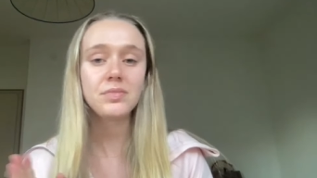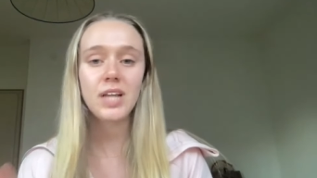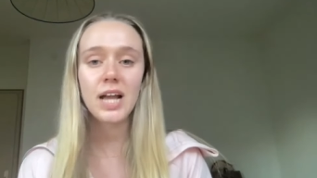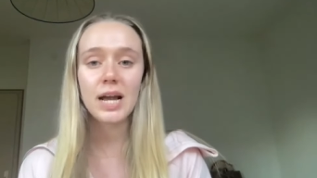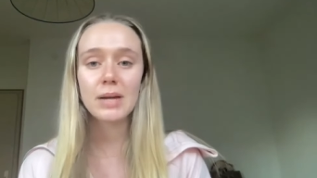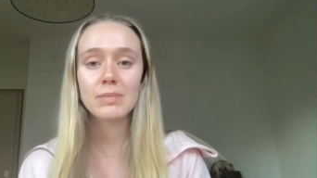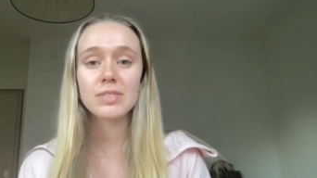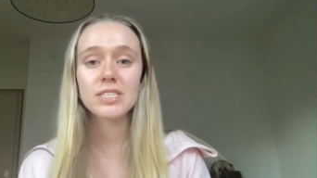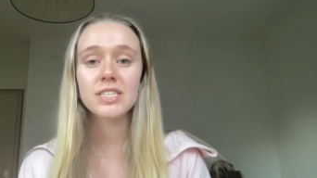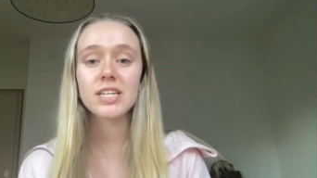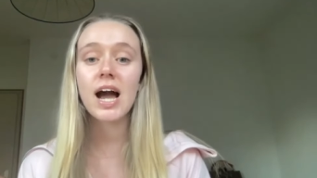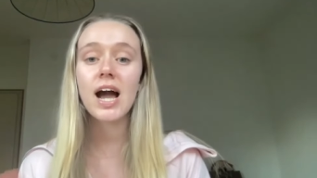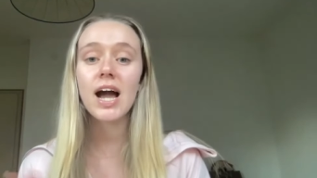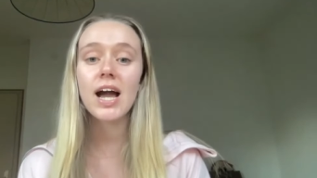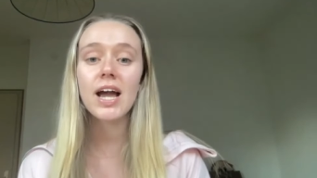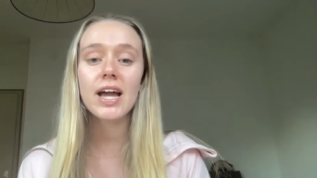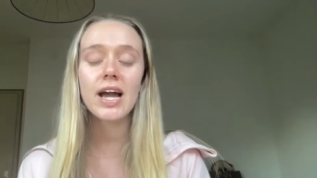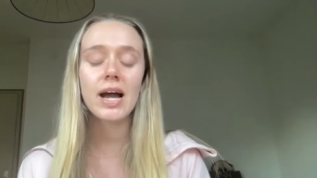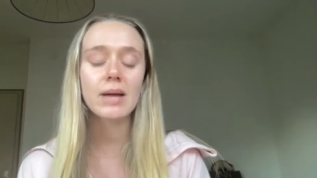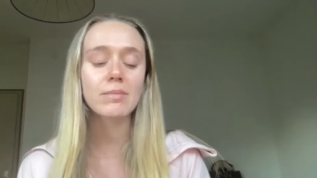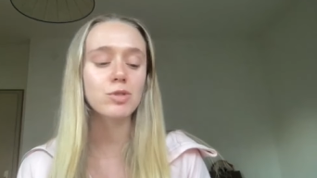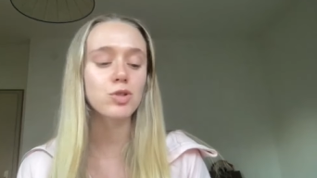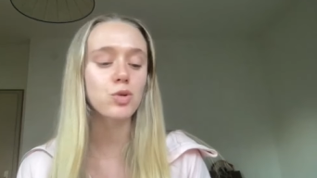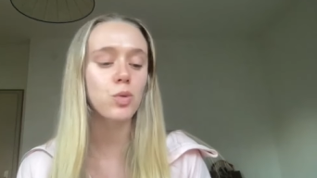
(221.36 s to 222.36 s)
i'm
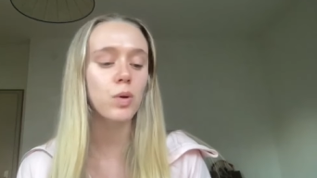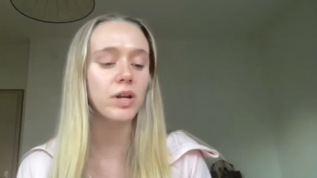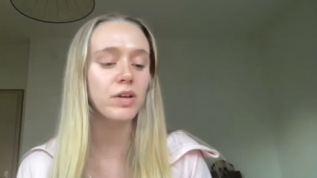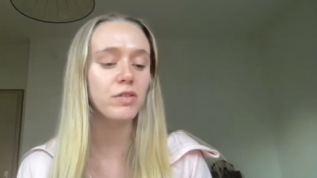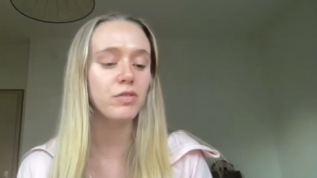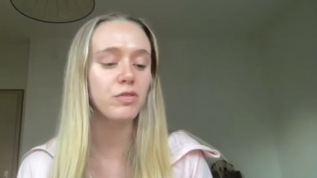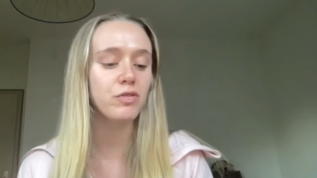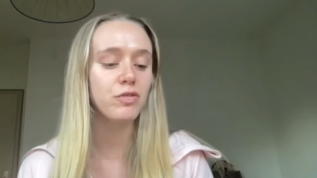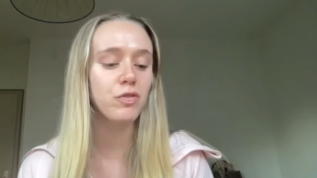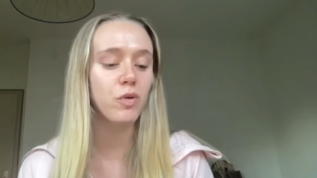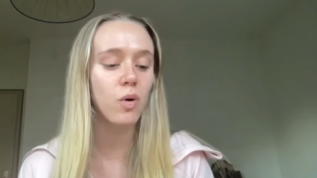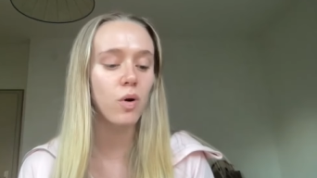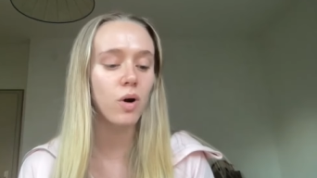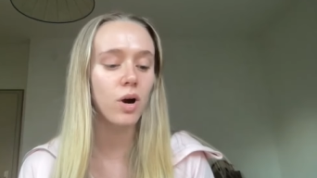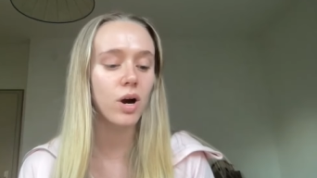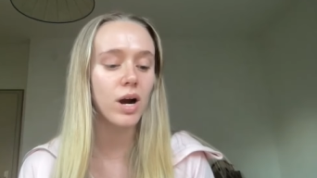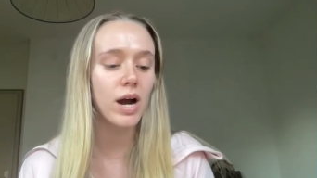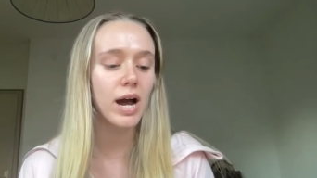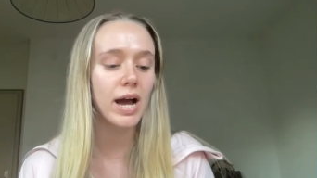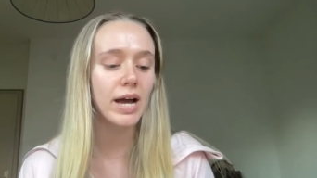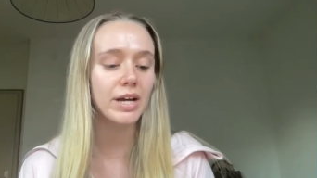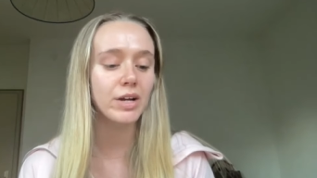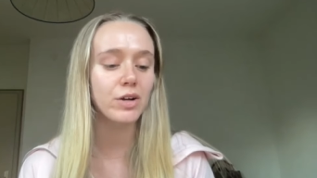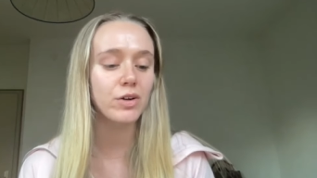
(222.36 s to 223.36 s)
skye i'm
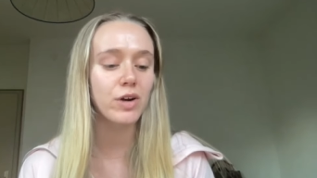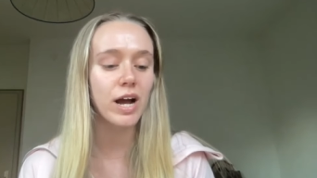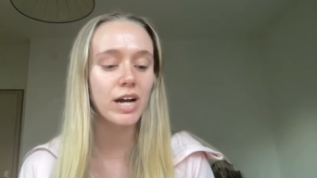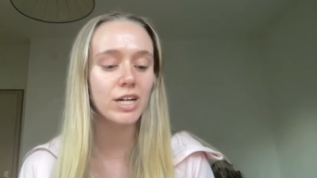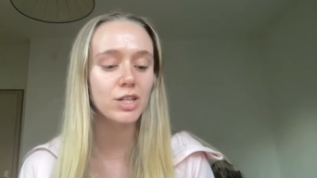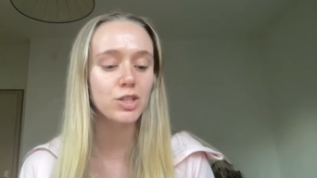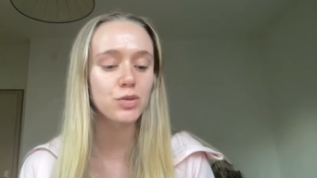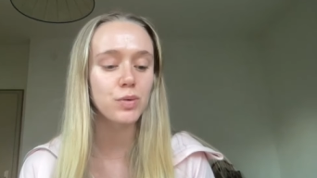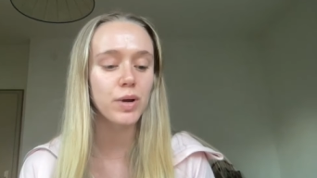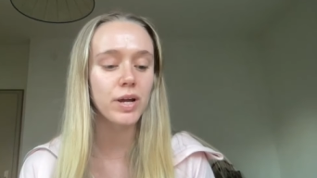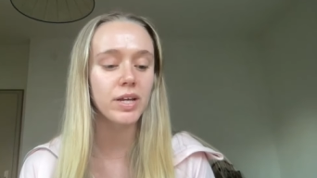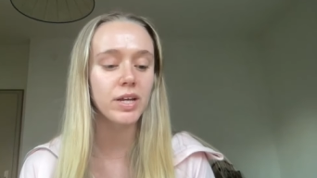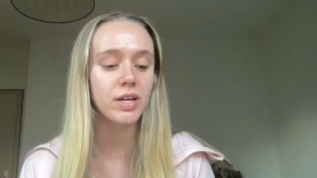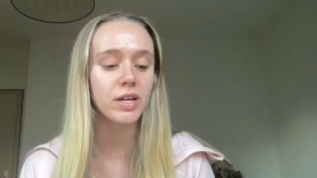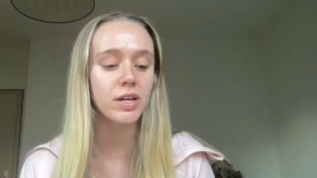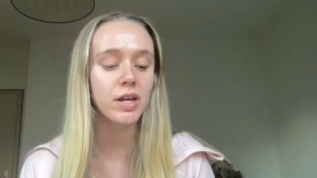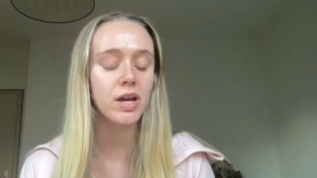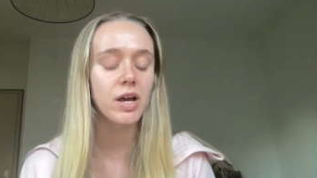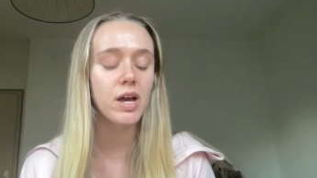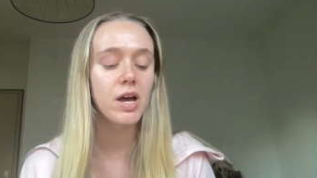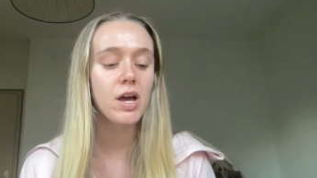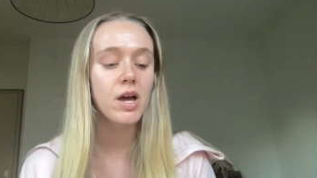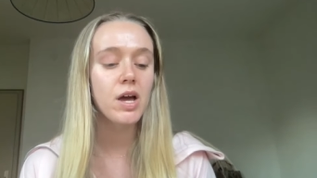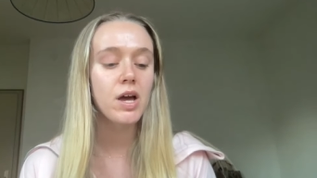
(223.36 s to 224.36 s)
24 i graduated